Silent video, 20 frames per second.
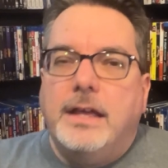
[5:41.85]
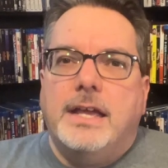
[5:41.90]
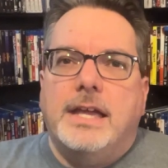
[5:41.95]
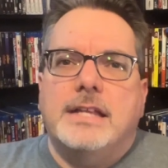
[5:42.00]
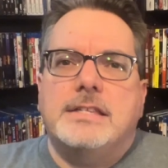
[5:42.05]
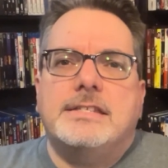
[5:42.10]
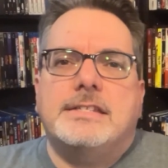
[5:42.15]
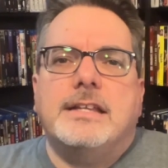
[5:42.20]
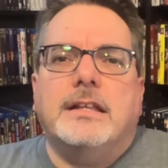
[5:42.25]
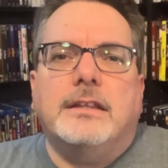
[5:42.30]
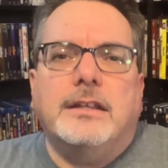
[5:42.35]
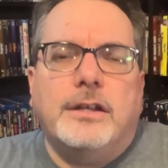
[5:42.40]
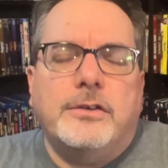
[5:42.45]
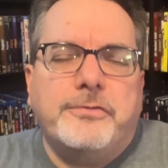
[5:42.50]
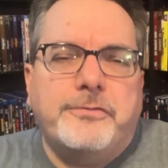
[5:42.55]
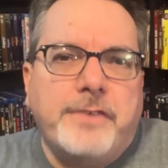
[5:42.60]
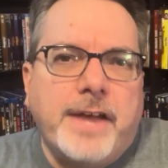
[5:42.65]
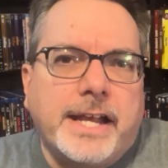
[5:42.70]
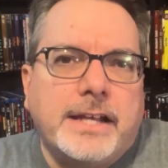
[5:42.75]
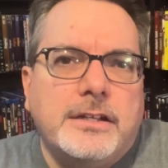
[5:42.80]
It's still an
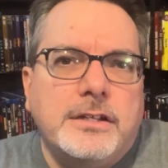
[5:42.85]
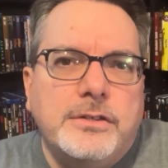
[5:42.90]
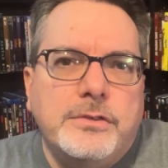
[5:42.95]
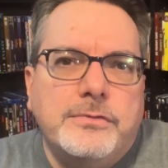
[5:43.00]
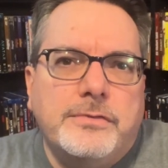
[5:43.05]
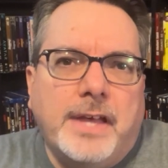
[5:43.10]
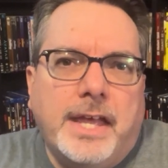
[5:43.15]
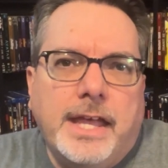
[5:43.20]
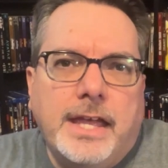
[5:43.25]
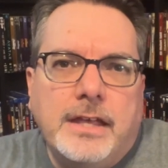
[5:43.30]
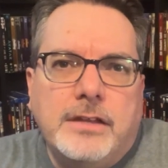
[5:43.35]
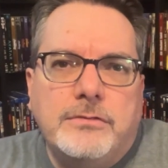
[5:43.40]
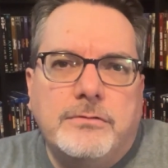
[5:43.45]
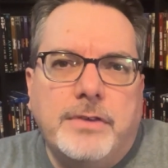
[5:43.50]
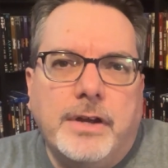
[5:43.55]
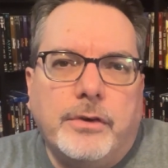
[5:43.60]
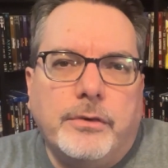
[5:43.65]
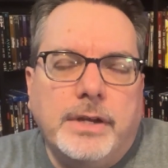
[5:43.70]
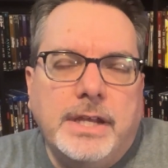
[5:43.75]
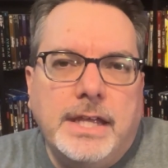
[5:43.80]
effective and
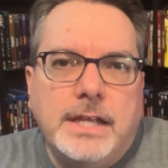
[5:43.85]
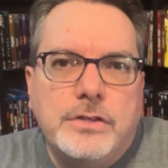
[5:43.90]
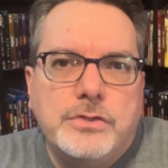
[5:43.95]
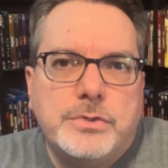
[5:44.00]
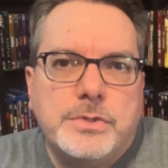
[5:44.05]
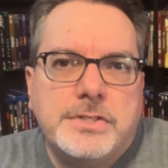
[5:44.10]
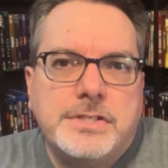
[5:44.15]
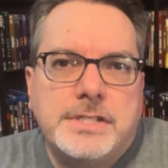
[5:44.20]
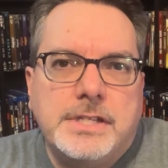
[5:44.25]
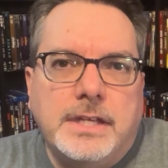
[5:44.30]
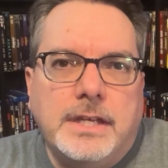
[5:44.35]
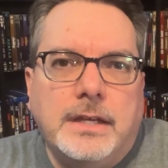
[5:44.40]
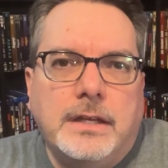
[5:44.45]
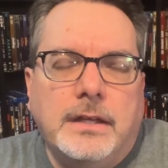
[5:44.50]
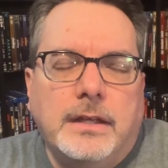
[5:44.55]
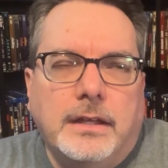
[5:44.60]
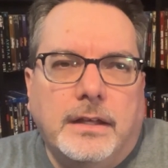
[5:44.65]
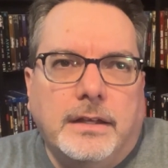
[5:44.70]
very interesting